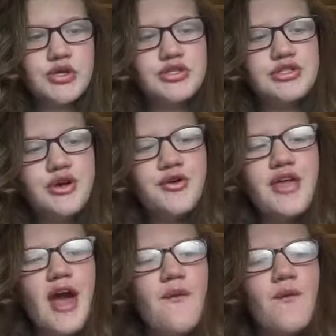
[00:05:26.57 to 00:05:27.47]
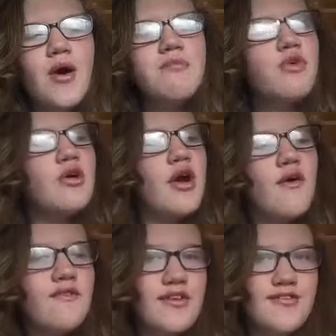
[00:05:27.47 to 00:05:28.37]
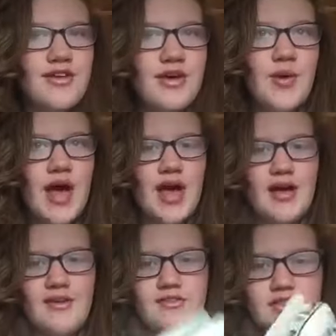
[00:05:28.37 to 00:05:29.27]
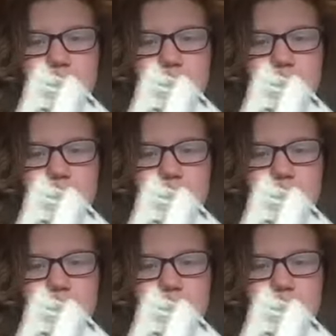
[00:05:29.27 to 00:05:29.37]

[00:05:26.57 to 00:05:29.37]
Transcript: So yeah, one more overview of